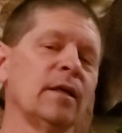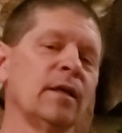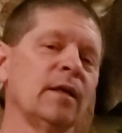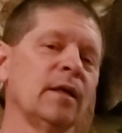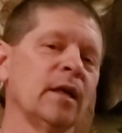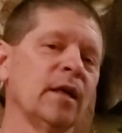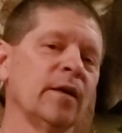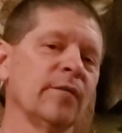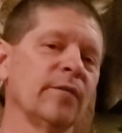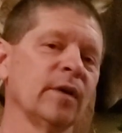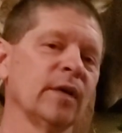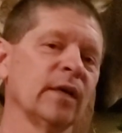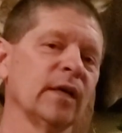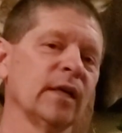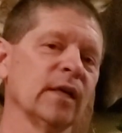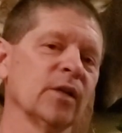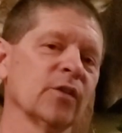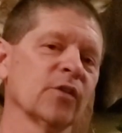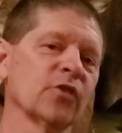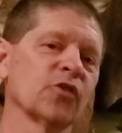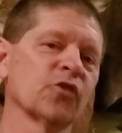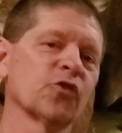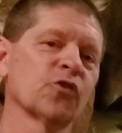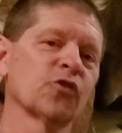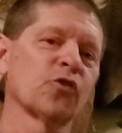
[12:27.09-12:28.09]
if it
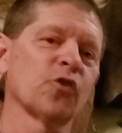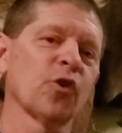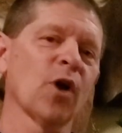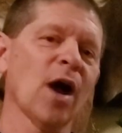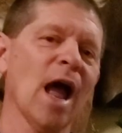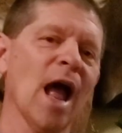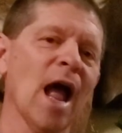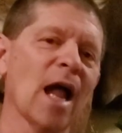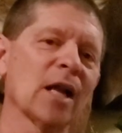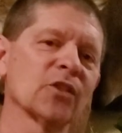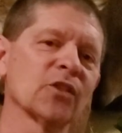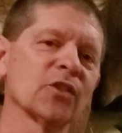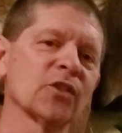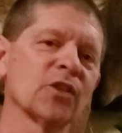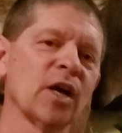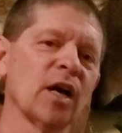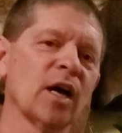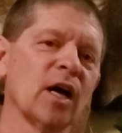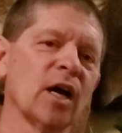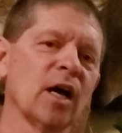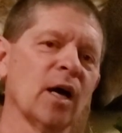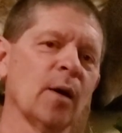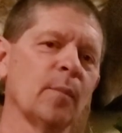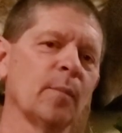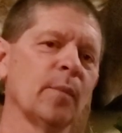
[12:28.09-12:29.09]
gets scratched
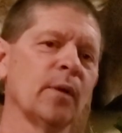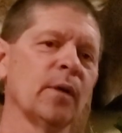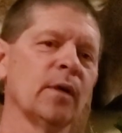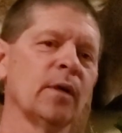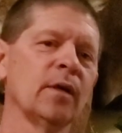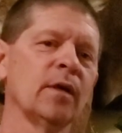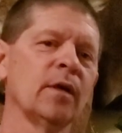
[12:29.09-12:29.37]
up,